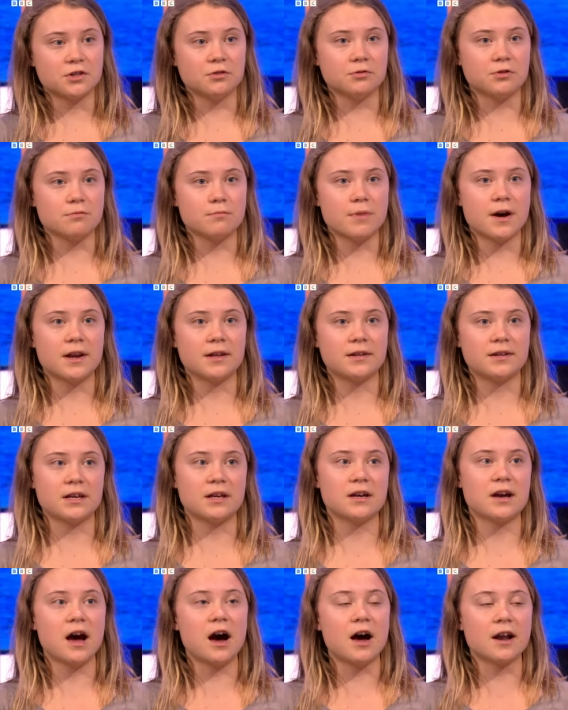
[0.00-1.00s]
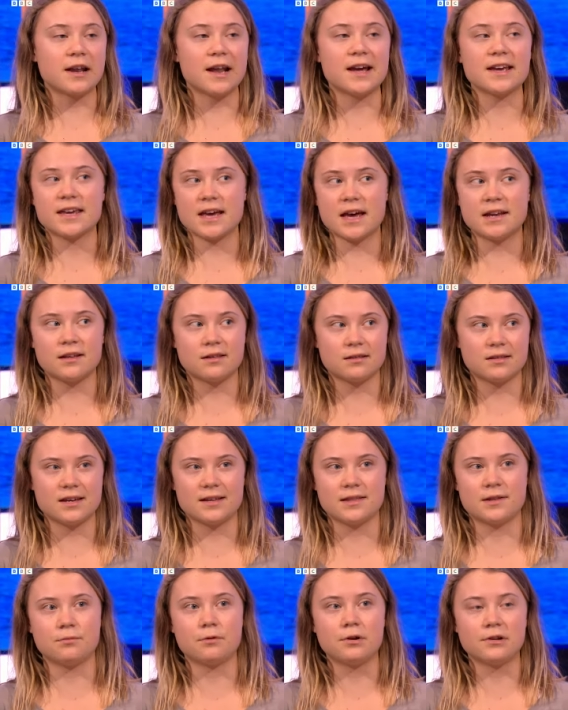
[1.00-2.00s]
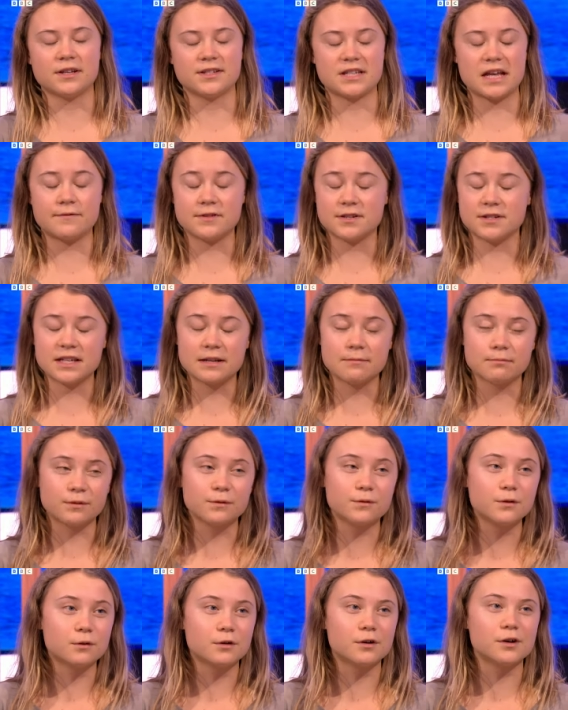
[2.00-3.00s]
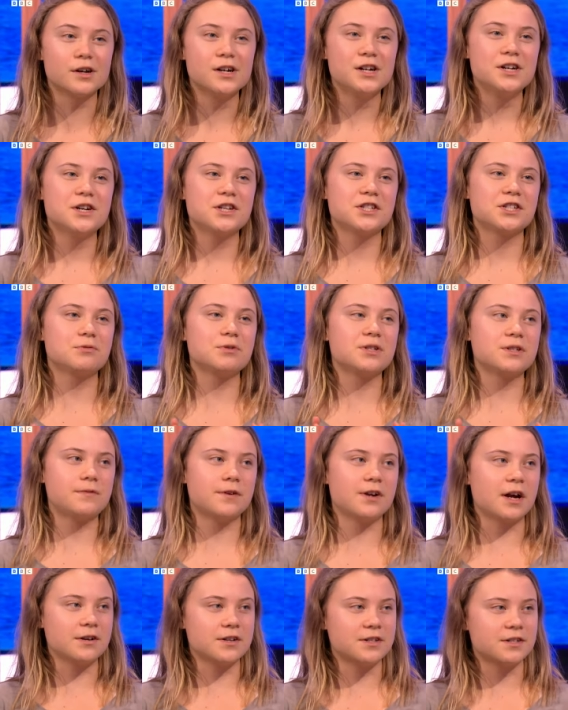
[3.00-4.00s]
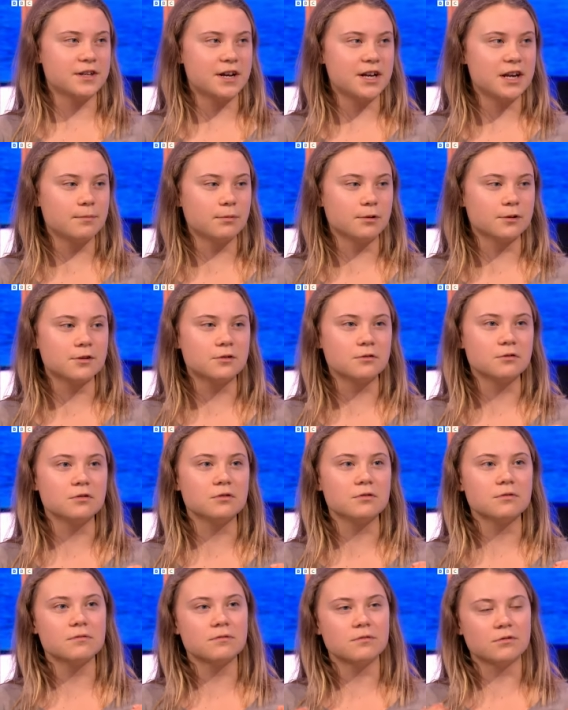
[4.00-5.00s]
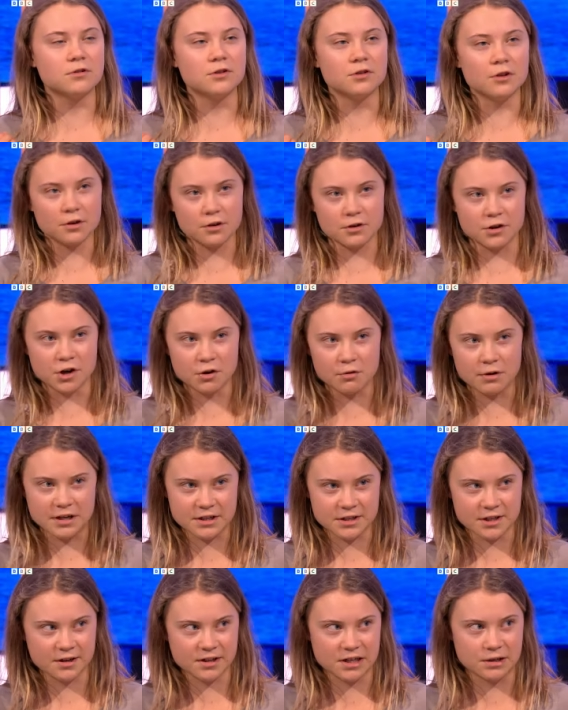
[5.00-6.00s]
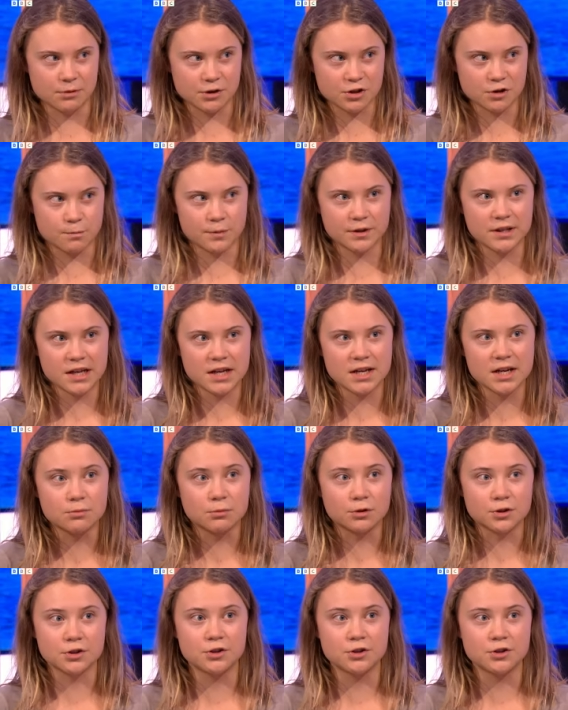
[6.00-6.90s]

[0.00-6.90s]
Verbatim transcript: to humanity, unlike anything the world has ever seen before. So it's very understandable to to not know exactly where to begin and what